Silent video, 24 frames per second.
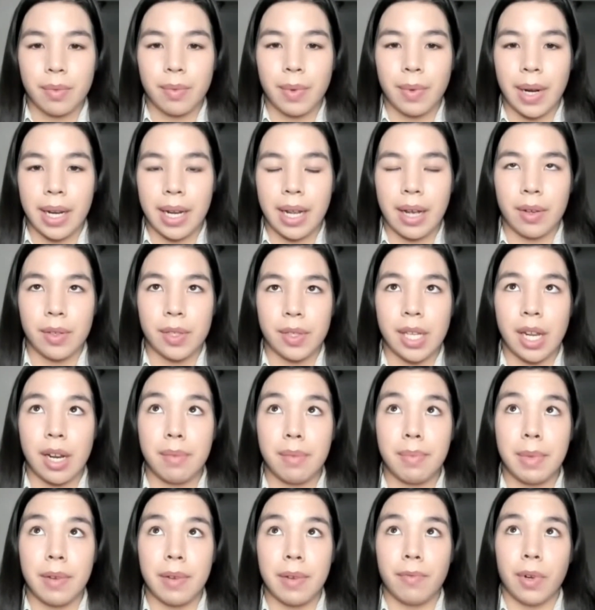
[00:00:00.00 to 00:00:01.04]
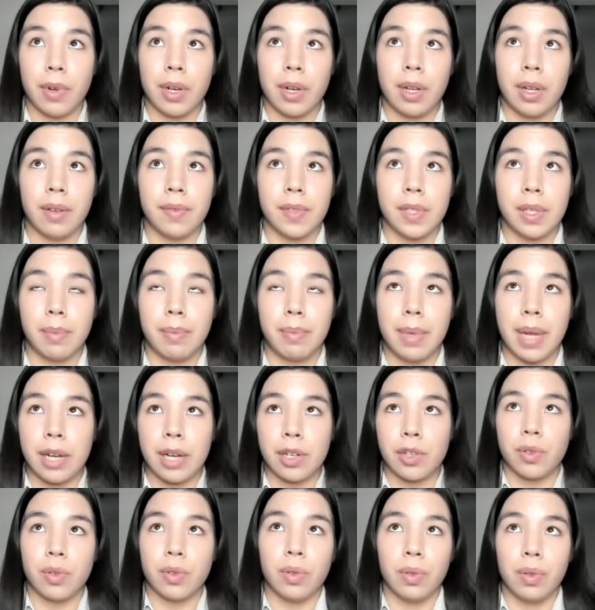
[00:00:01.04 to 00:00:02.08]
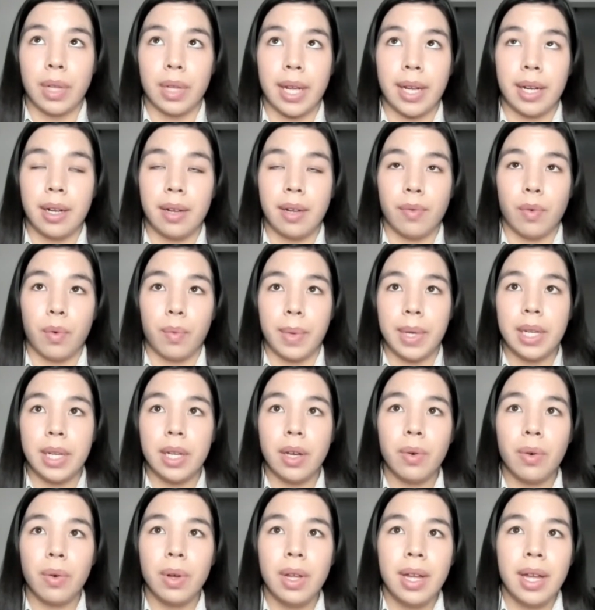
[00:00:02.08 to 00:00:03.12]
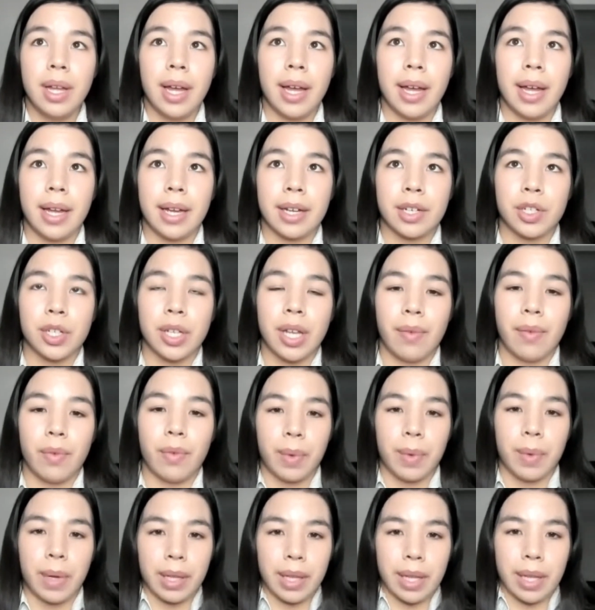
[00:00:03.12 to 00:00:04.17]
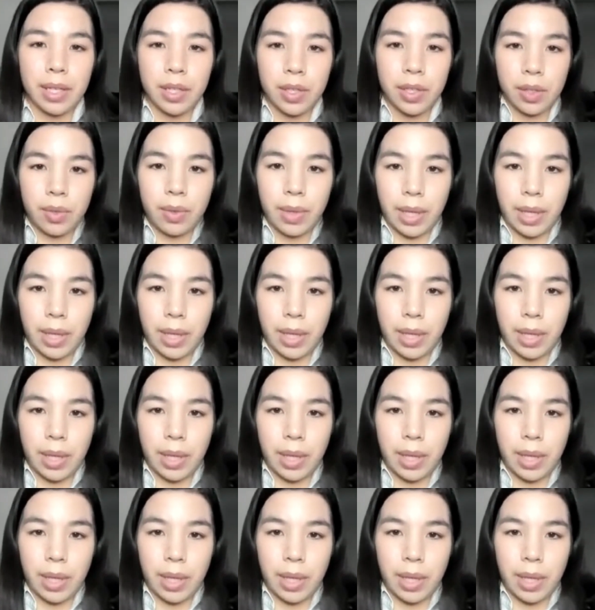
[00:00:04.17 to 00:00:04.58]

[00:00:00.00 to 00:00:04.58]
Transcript: right now set up in front of some natural light of a window. I actually have a ring light too,